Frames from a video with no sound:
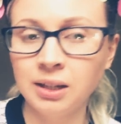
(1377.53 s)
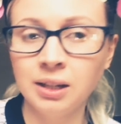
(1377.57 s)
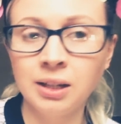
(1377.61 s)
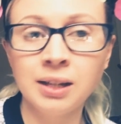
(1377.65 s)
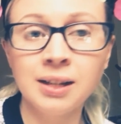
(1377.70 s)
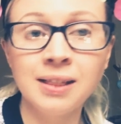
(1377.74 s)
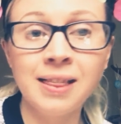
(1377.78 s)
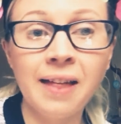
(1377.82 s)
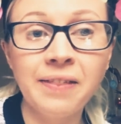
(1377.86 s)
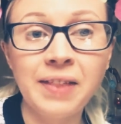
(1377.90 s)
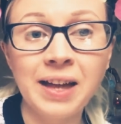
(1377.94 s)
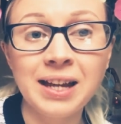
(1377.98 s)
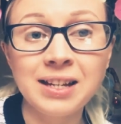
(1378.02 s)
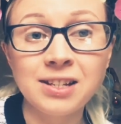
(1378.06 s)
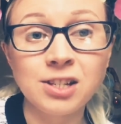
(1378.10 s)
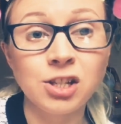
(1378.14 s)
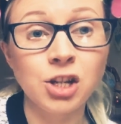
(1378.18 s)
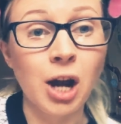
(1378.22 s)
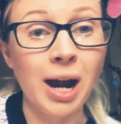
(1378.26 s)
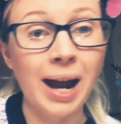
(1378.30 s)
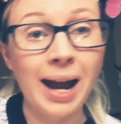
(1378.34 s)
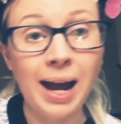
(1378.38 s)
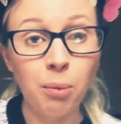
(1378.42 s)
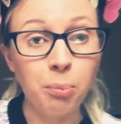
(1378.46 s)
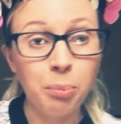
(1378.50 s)
Glad that's
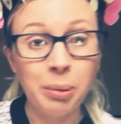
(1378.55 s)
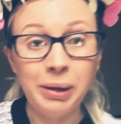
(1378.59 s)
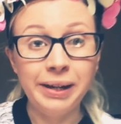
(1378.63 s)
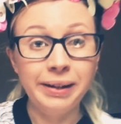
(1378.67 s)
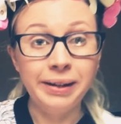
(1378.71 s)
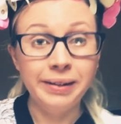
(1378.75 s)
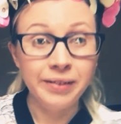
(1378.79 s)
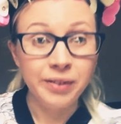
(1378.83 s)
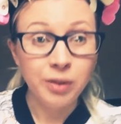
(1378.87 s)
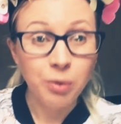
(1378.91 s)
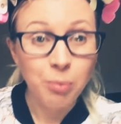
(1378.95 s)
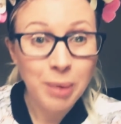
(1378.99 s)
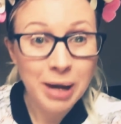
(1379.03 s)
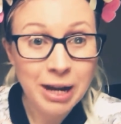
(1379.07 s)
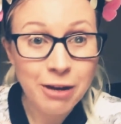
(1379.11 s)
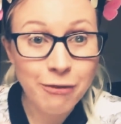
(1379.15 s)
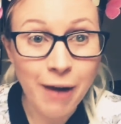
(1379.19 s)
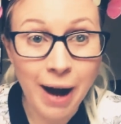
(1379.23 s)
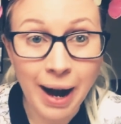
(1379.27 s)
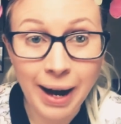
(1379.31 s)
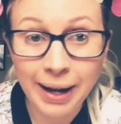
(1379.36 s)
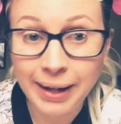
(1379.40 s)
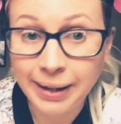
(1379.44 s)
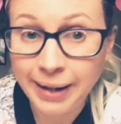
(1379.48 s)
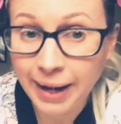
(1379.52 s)
not happening to me
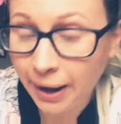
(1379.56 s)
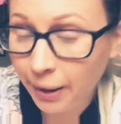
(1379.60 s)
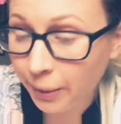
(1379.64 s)
right